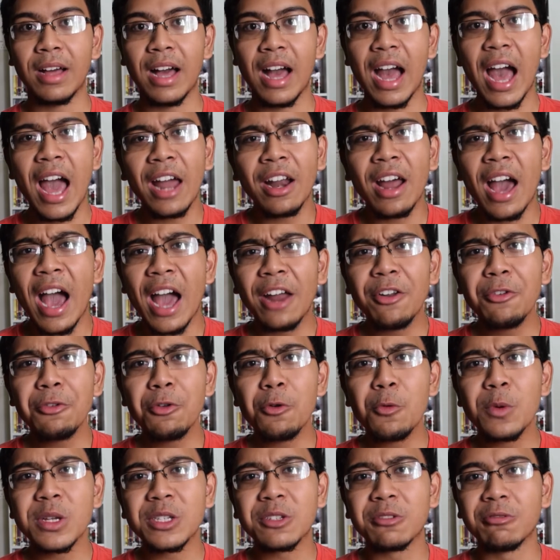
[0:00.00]
I don't know
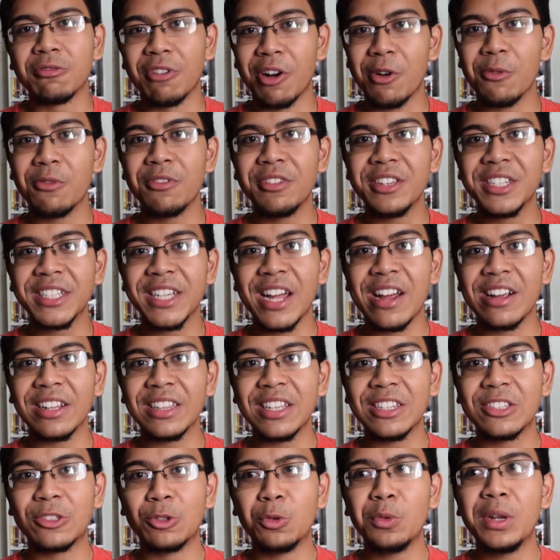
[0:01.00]
what's wrong with these
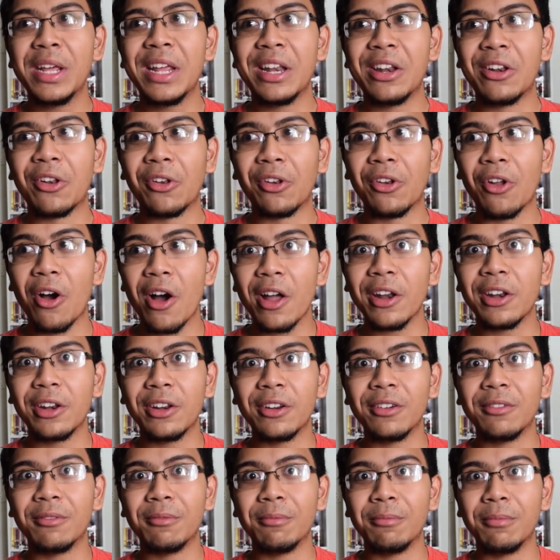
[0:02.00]
characters. Do they not
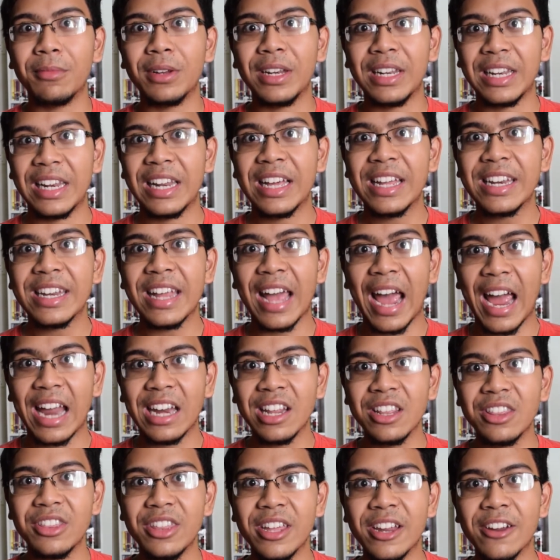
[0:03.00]
learn
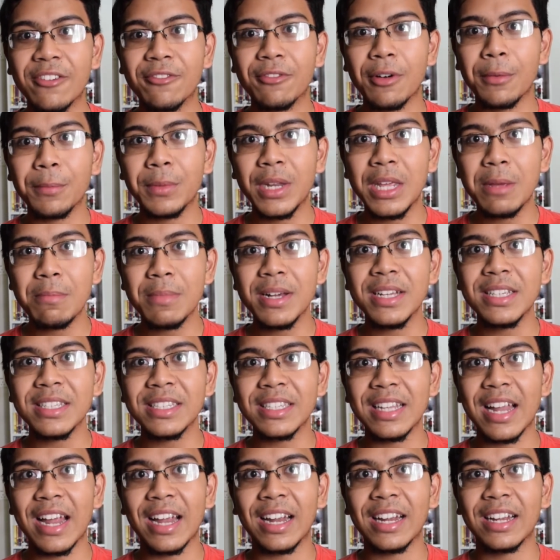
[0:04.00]
anything from demons?
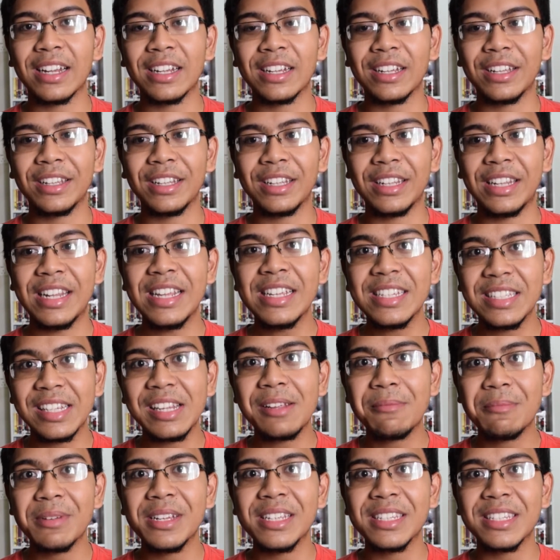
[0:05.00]
Like, these
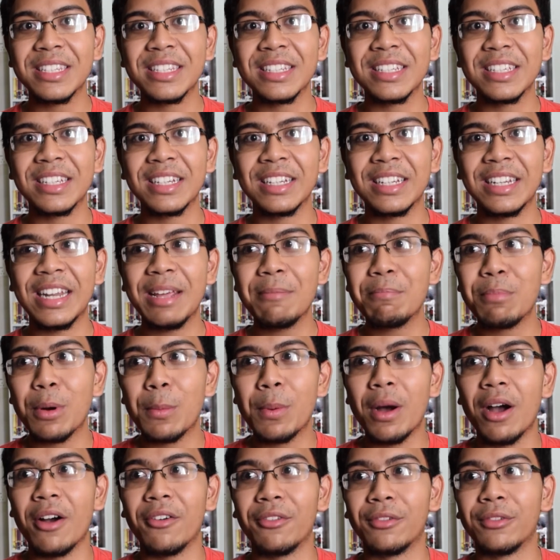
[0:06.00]
demons, they pop
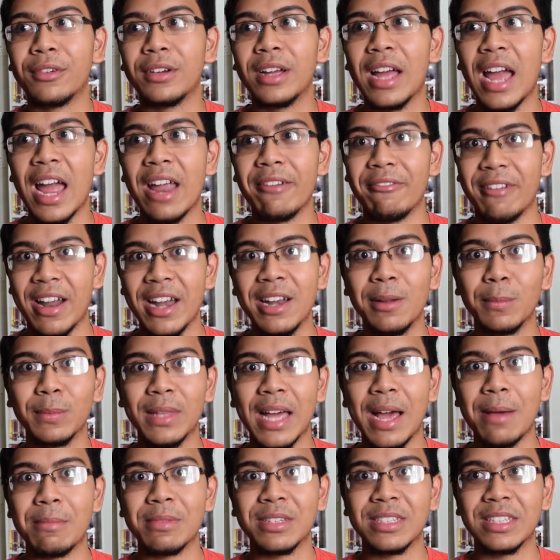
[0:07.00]
out at random
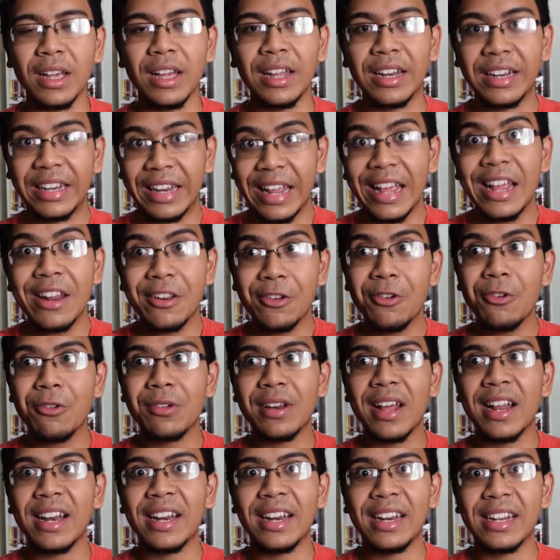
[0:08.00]
times. They know
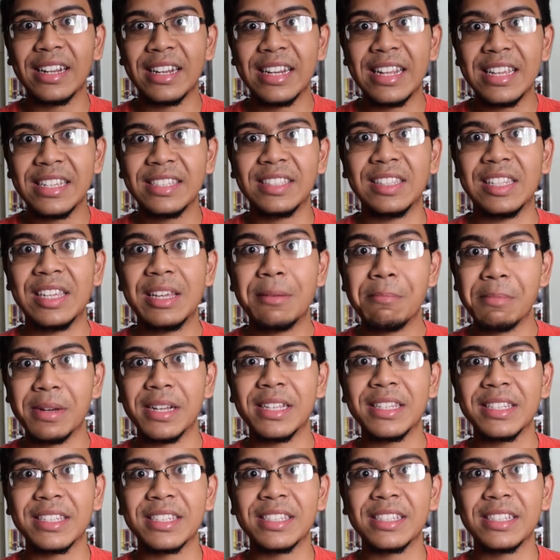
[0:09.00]
that these
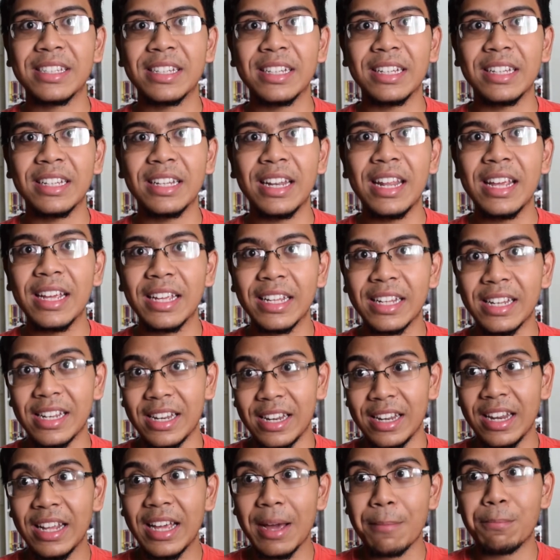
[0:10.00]
demons, they
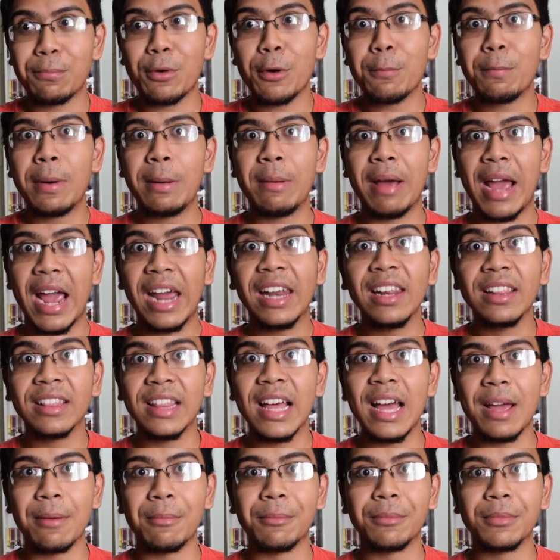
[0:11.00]
can pop up
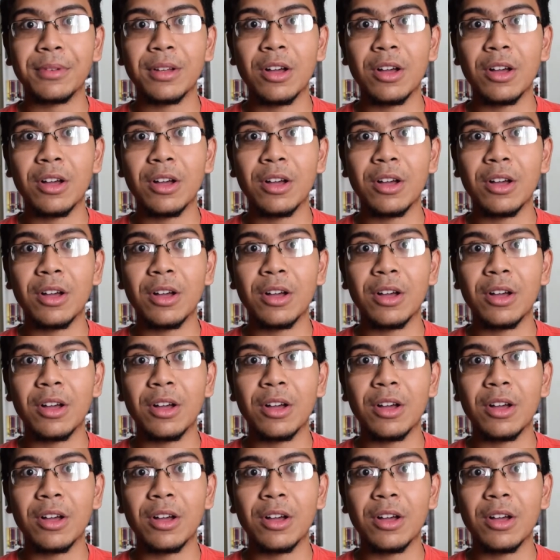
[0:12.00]
anytime.